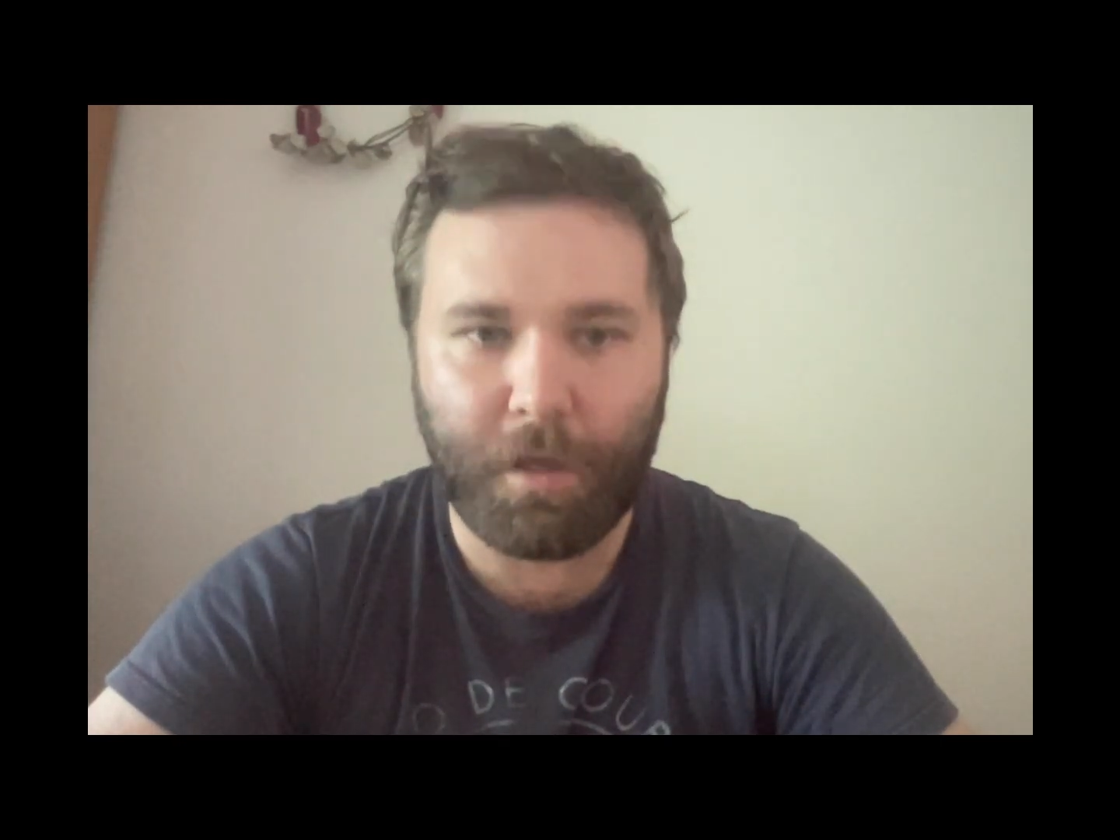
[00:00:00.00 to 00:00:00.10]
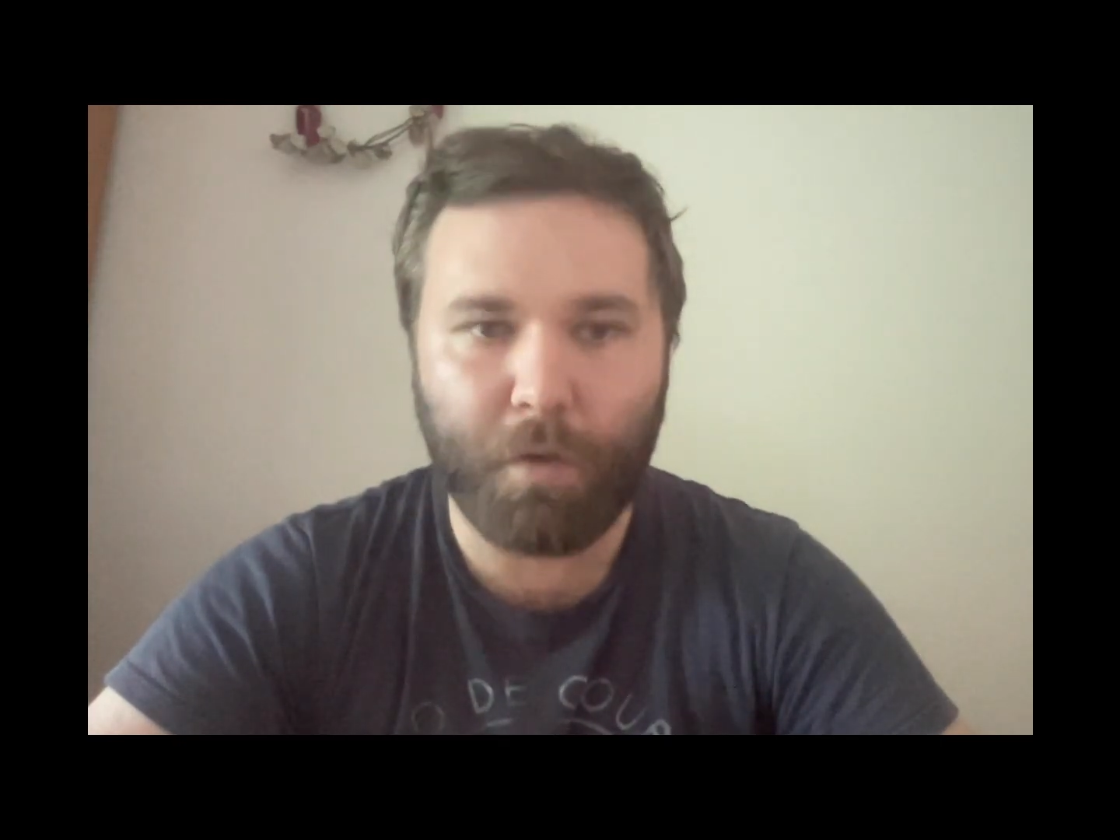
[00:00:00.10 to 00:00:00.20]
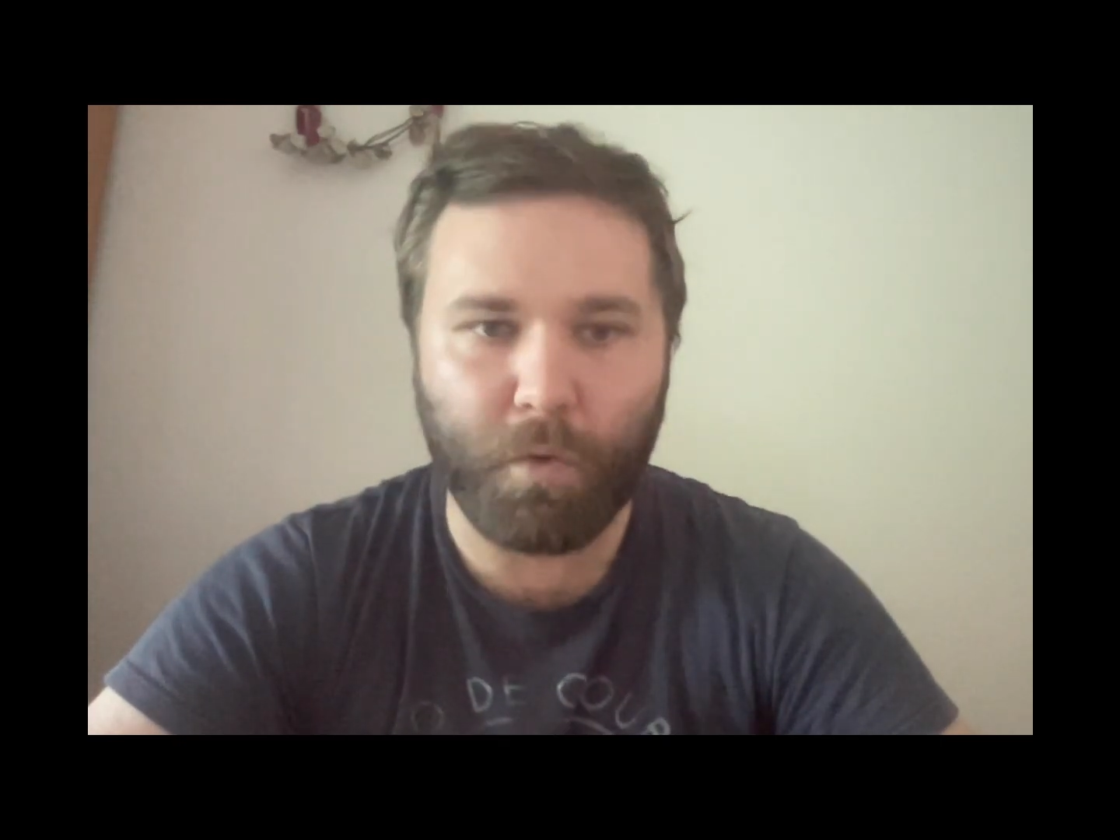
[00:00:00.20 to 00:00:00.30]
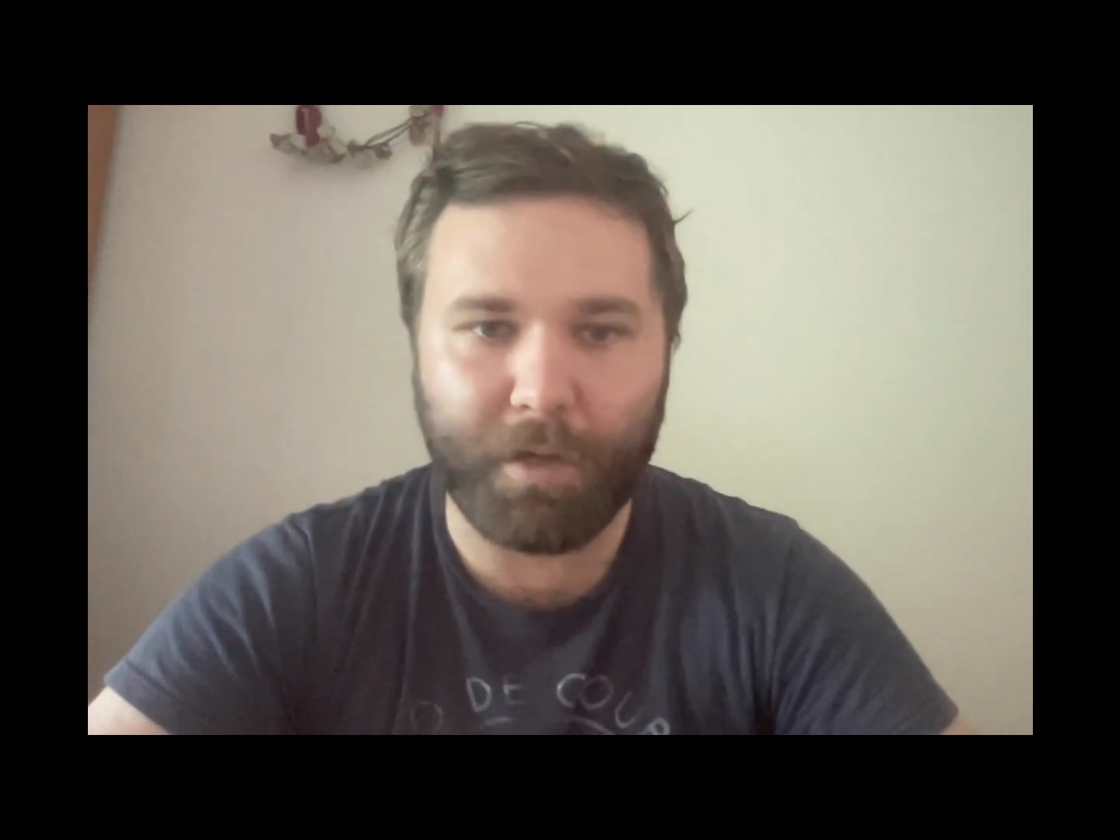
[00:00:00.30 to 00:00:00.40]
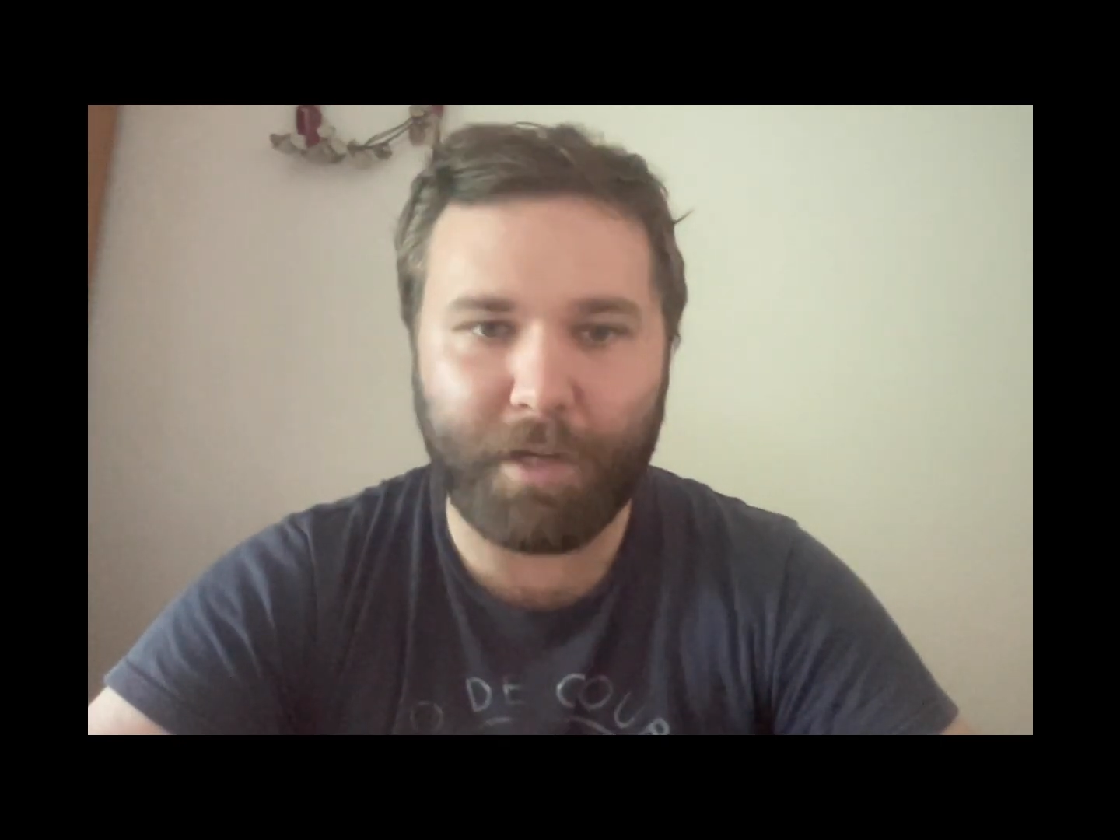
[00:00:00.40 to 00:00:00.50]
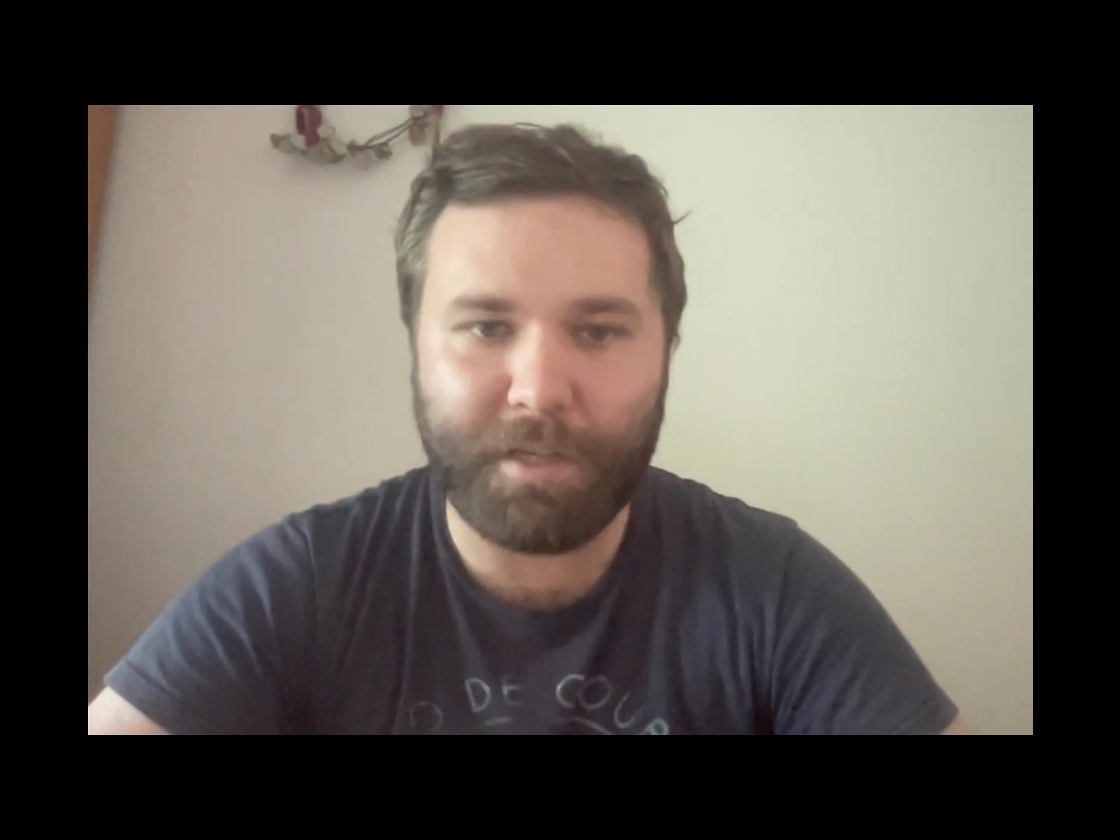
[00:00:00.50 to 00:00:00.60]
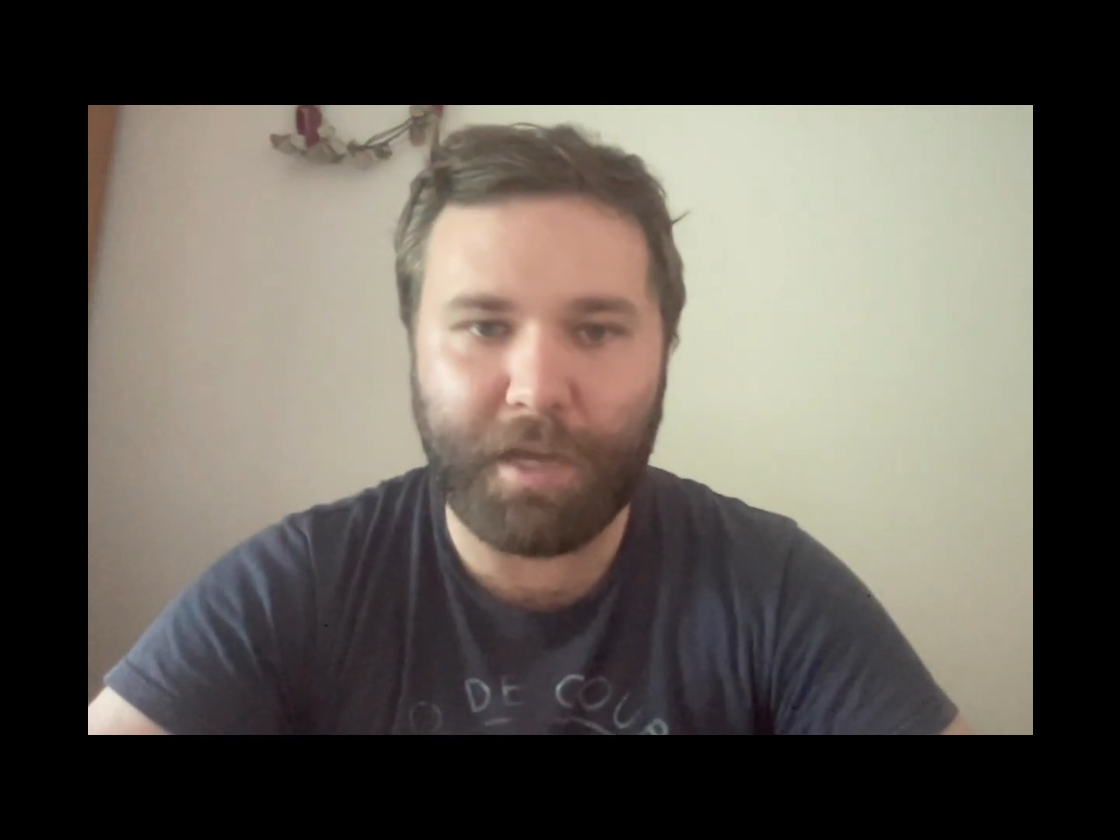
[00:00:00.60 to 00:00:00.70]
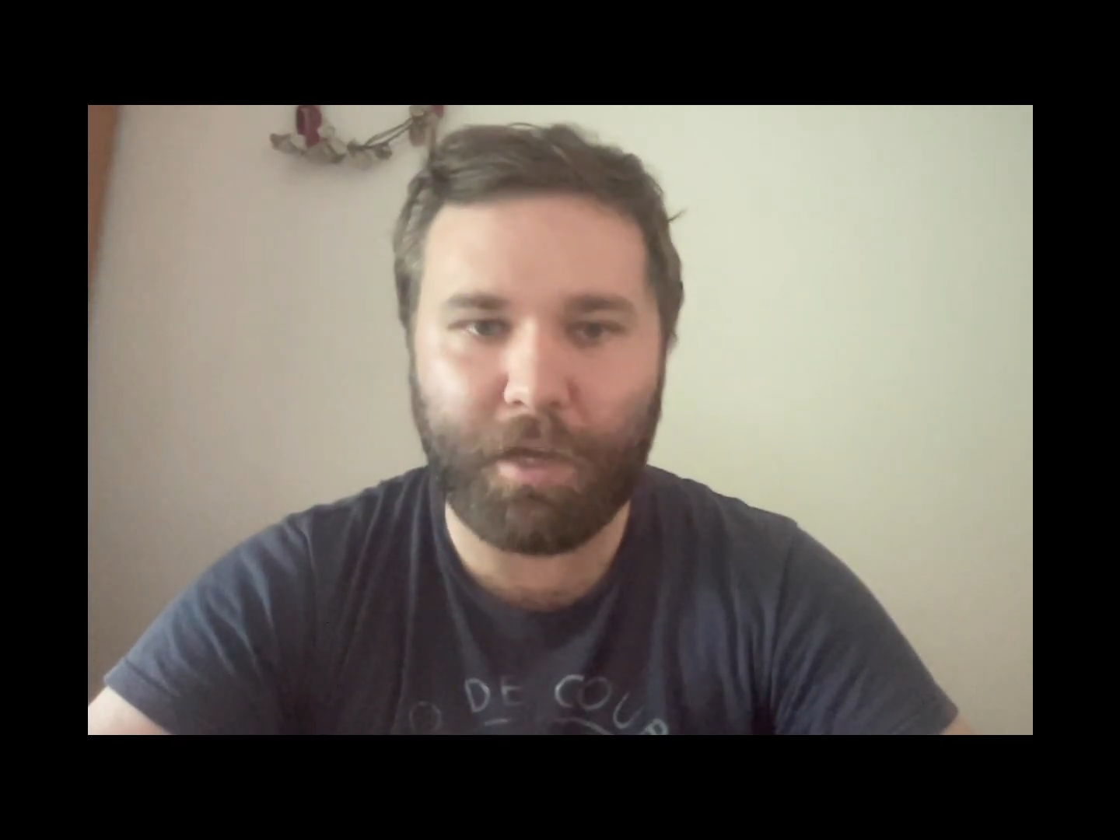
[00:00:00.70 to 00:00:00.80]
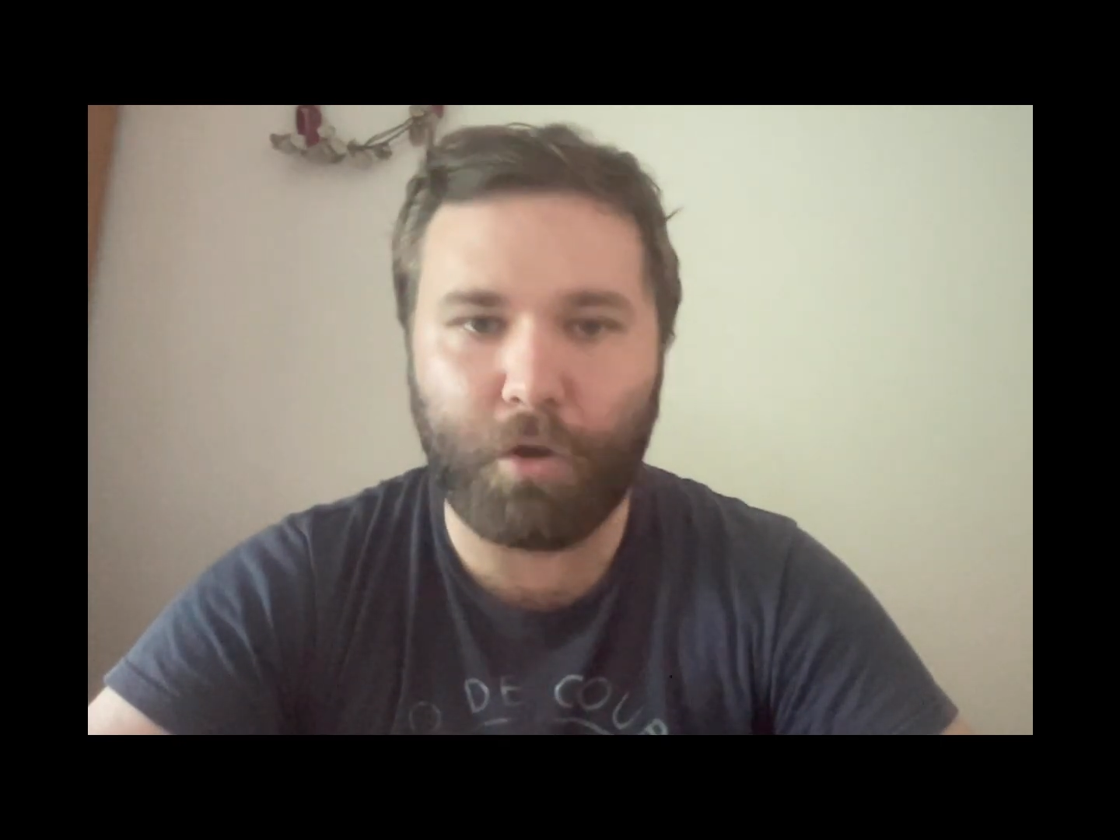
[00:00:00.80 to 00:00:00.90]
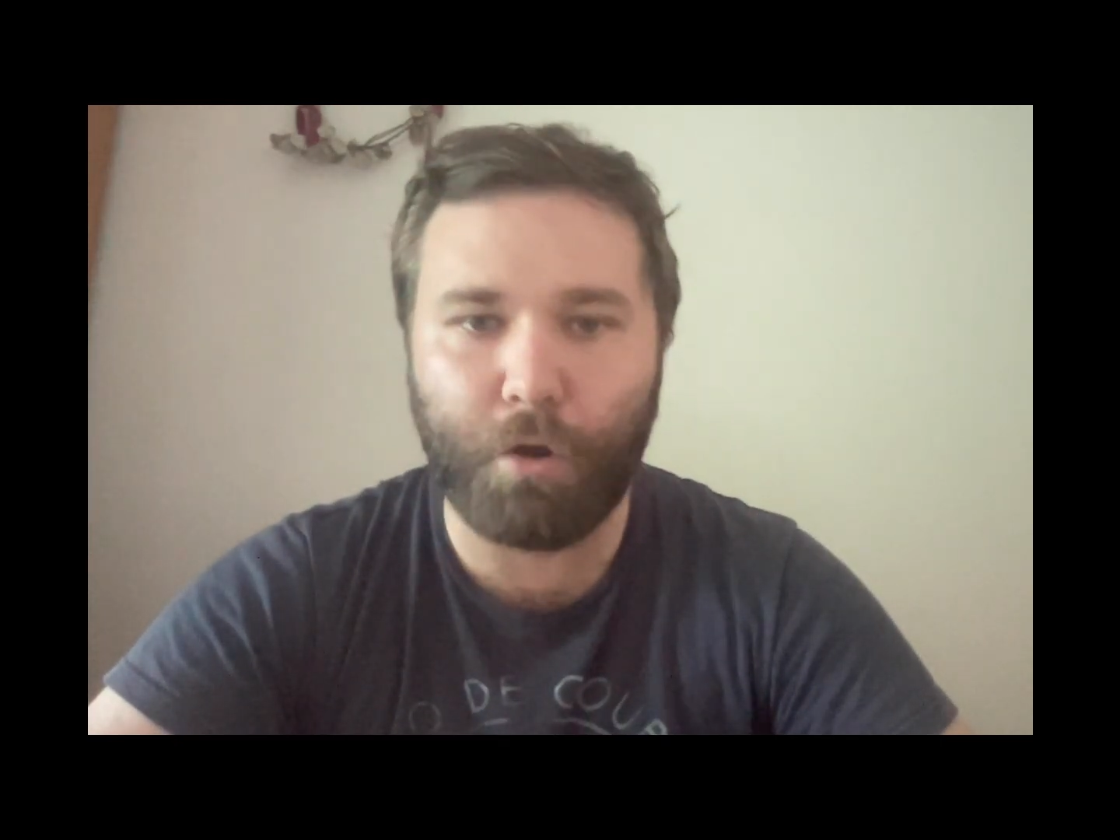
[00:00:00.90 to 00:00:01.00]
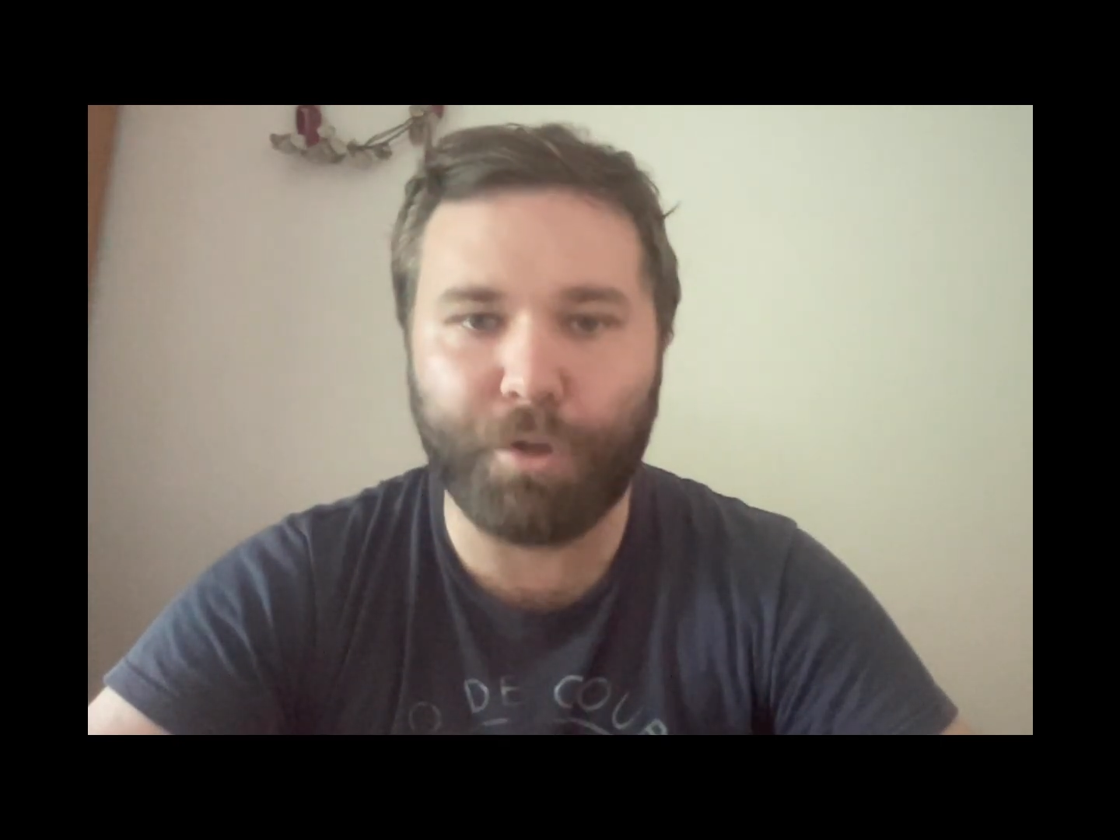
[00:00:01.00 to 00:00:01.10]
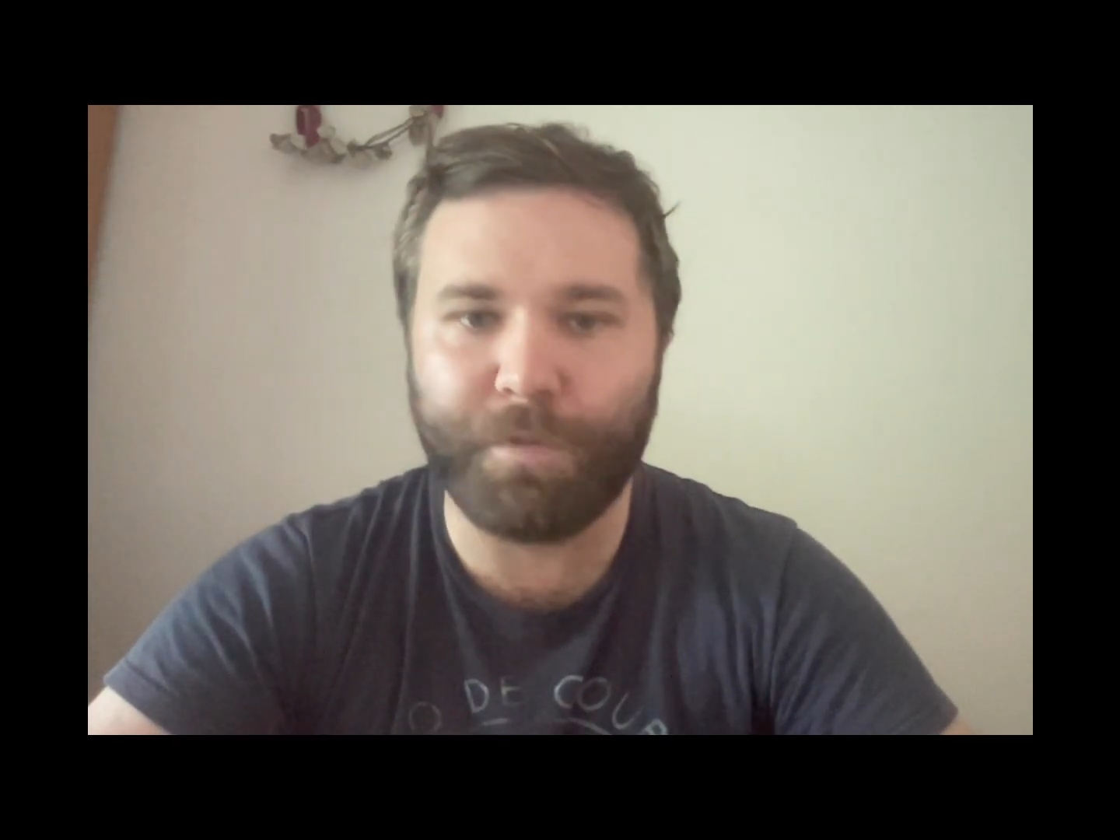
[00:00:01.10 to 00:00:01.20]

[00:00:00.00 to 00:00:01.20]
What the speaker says: Quickly taking hold